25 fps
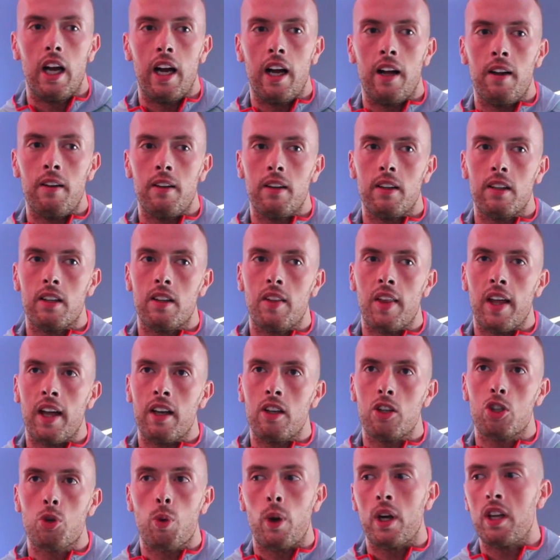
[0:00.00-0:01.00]
And
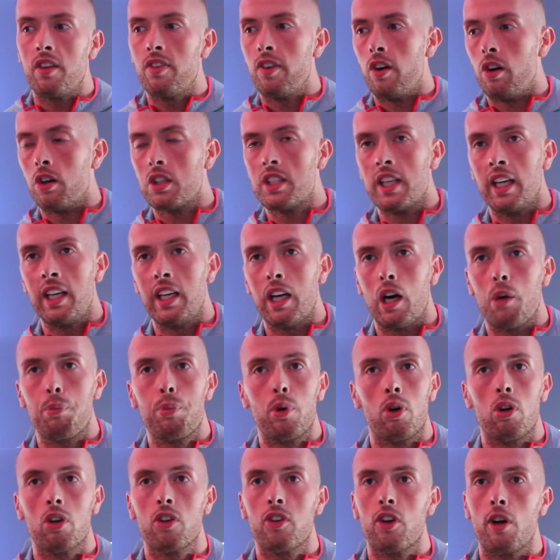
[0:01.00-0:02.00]
then 2014, I
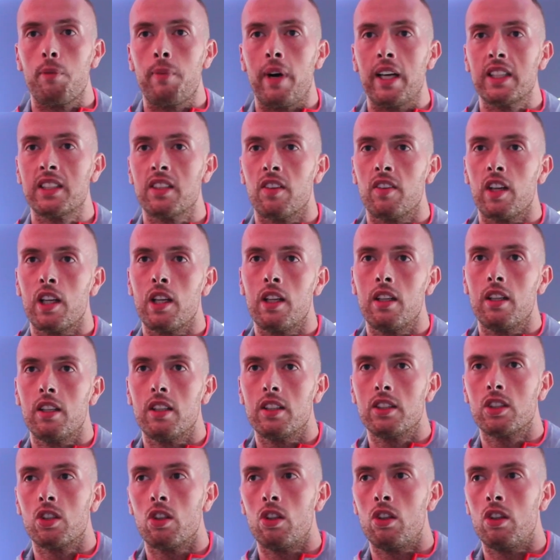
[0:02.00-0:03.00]
broke through massively.
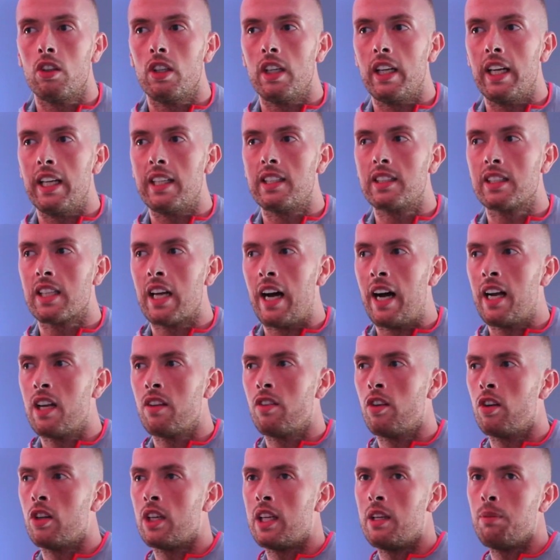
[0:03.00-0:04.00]
So it's kind
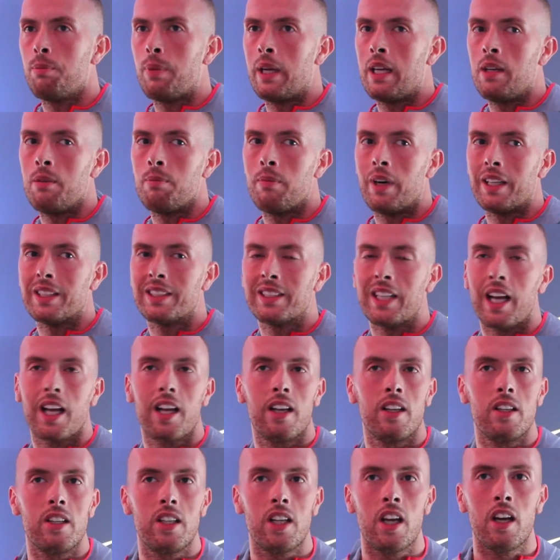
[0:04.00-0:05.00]
of only been my
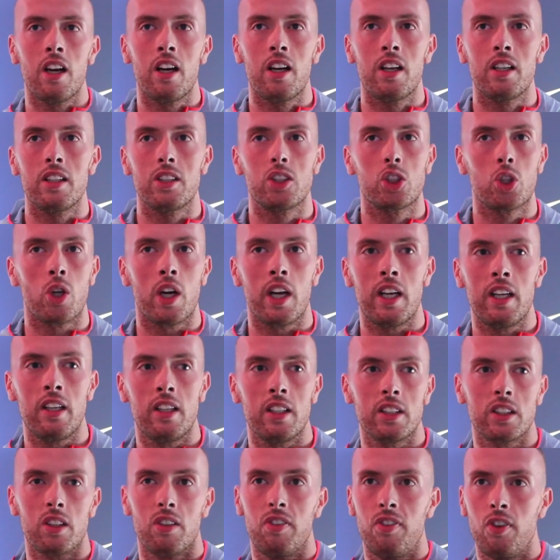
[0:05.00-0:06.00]
second year
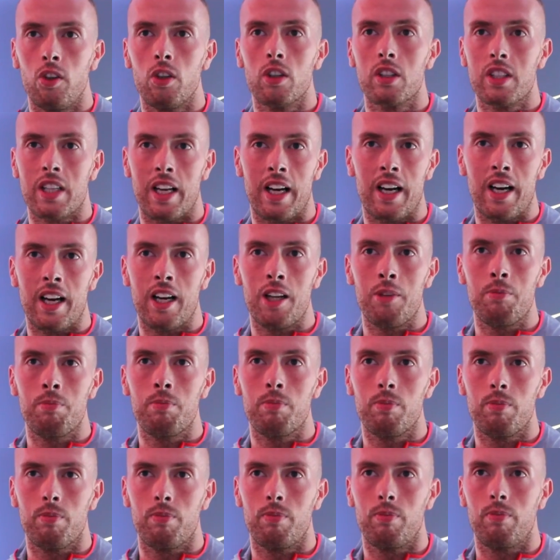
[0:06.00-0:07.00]
training as a
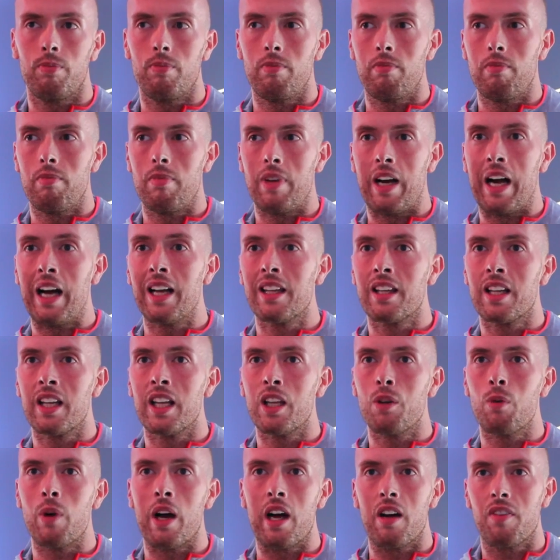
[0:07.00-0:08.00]
full-time
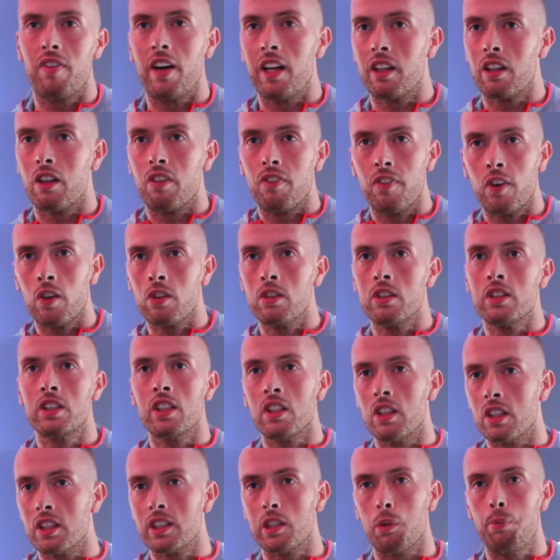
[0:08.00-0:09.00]
athlete where I've had the funds
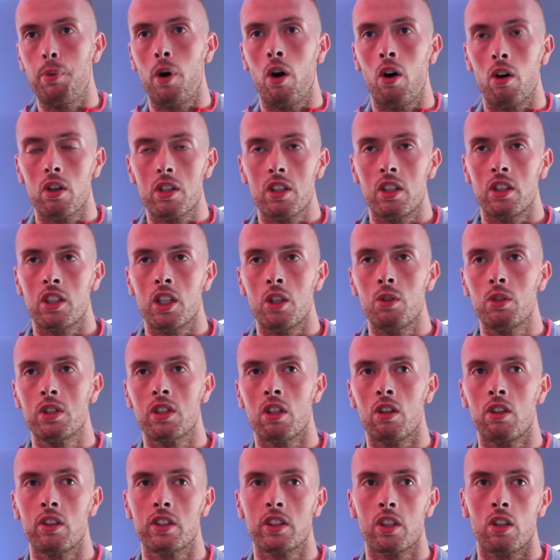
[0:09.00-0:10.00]
and support to do so.